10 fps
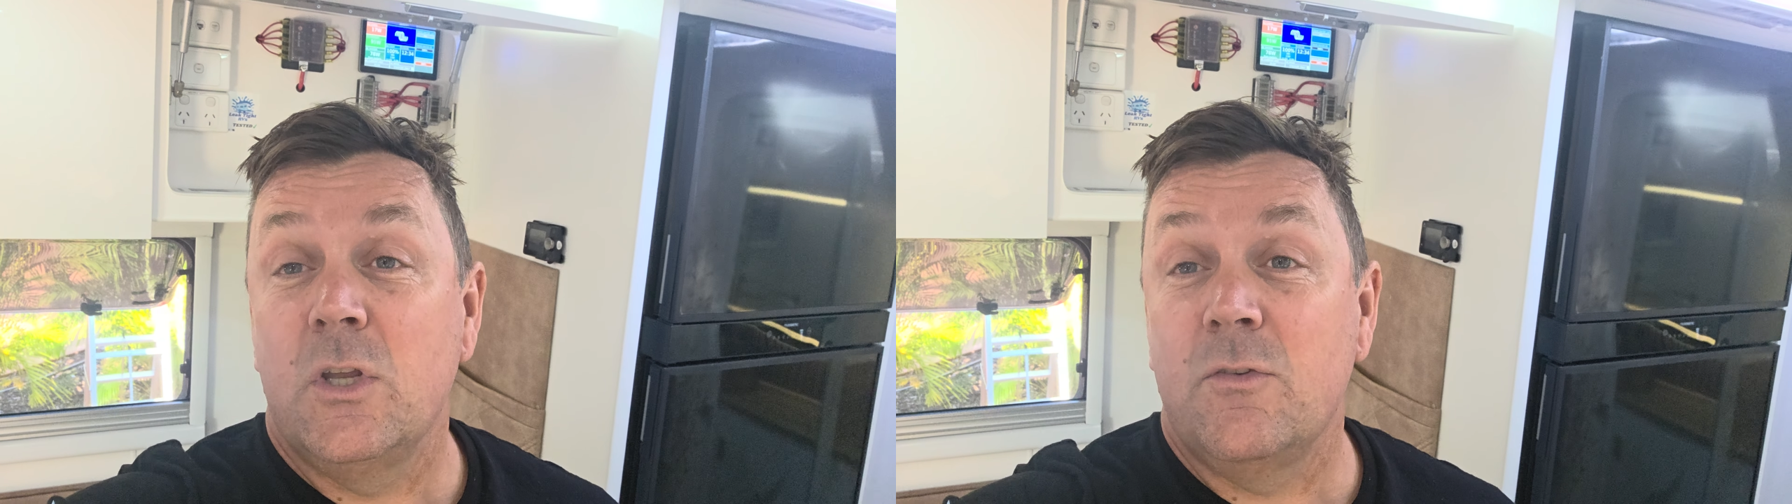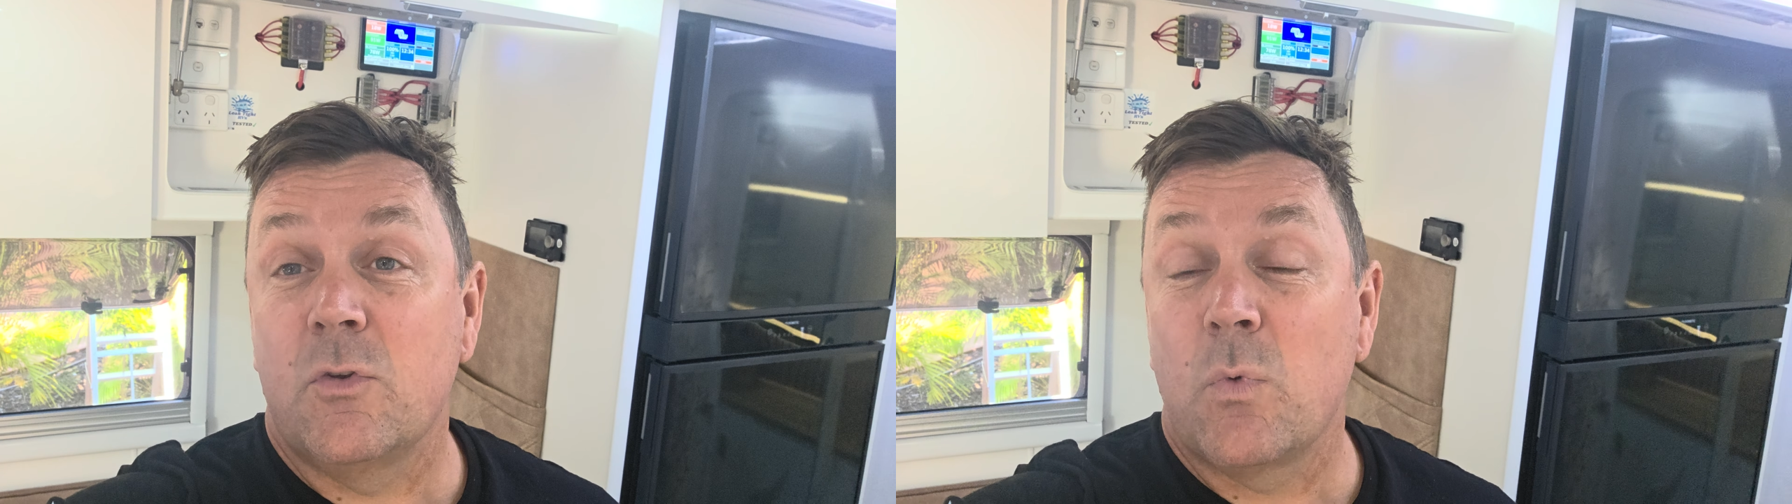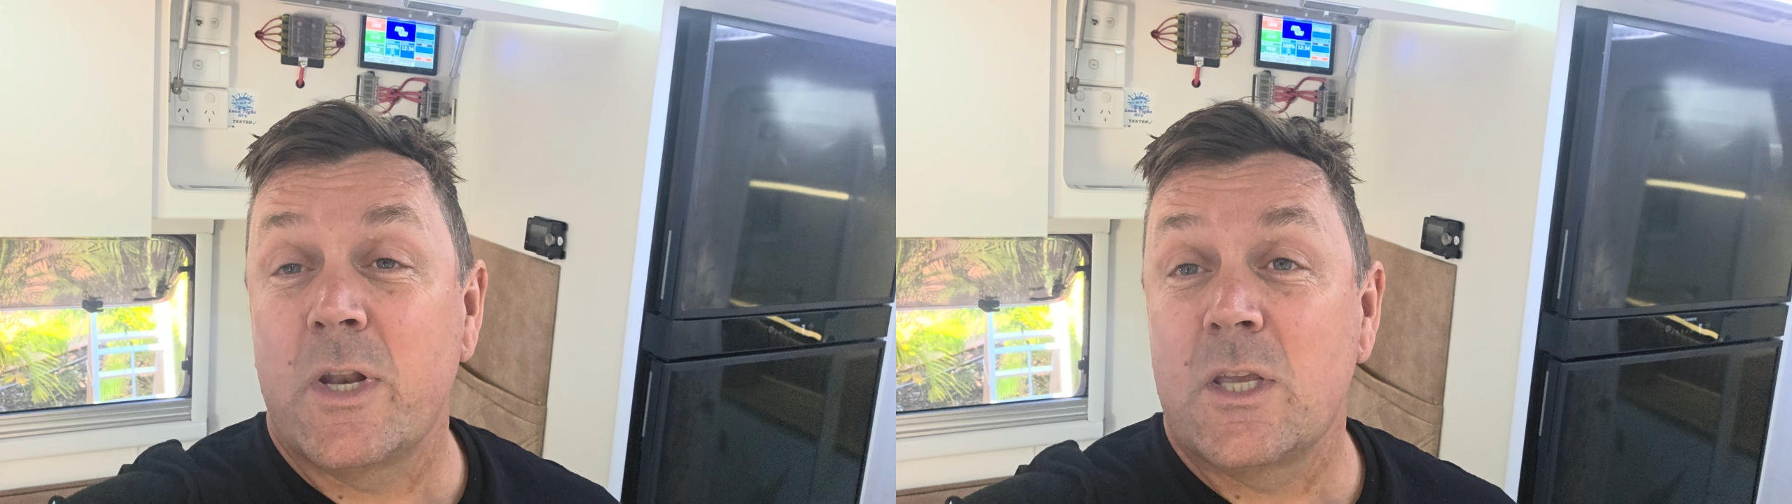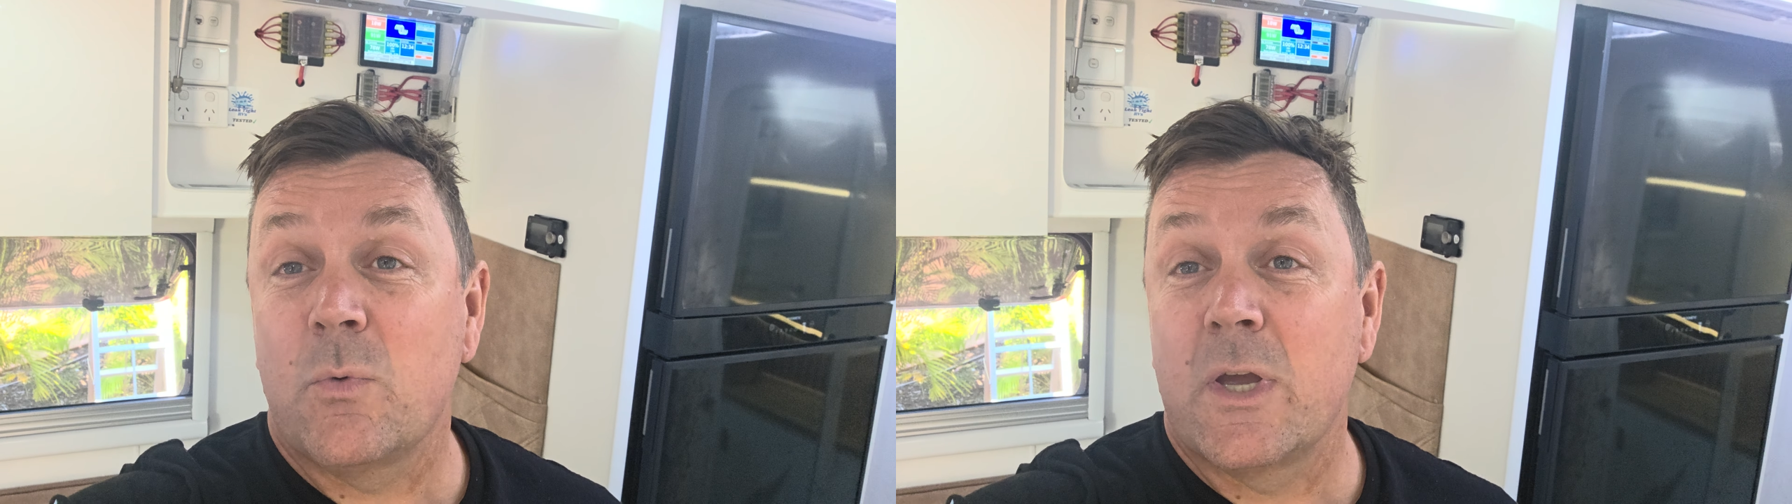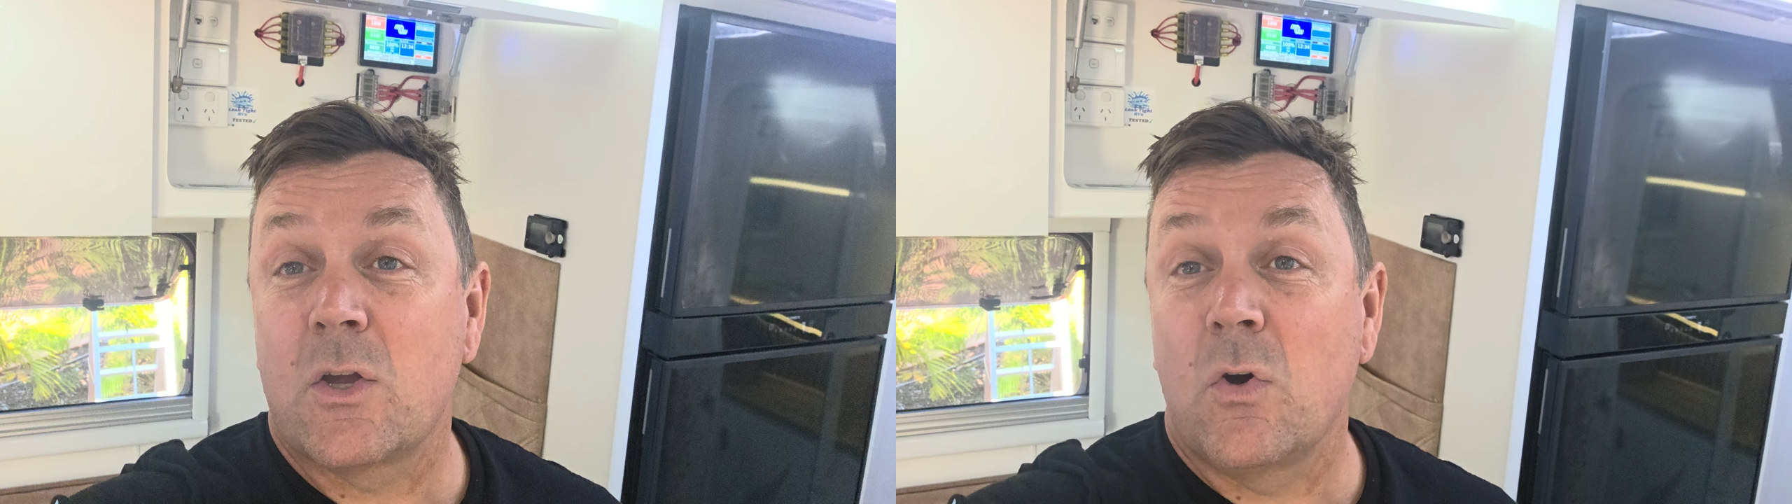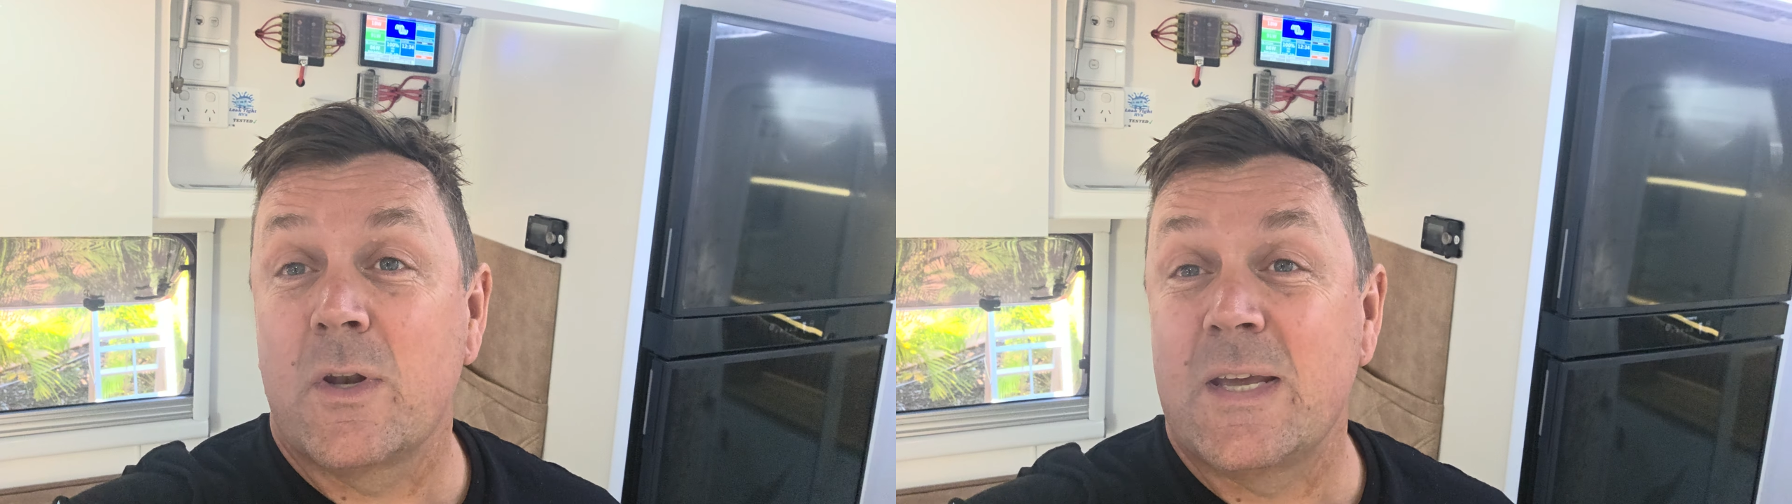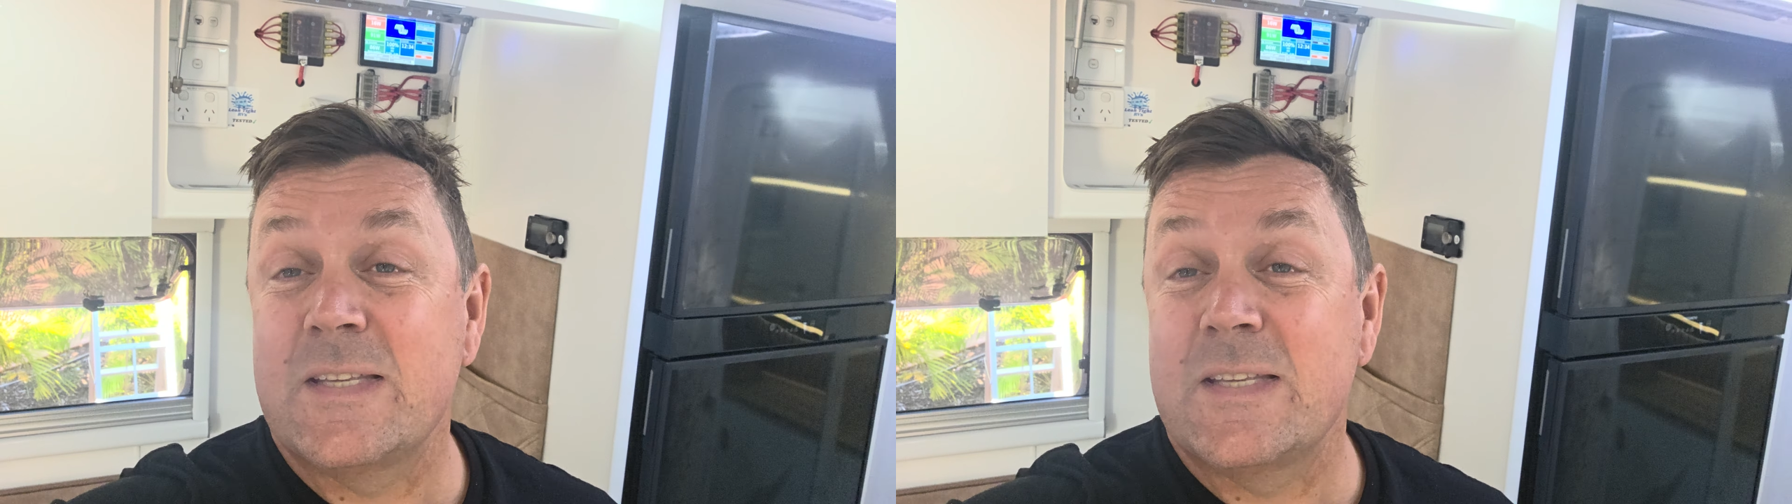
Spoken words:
if you're running your aircon,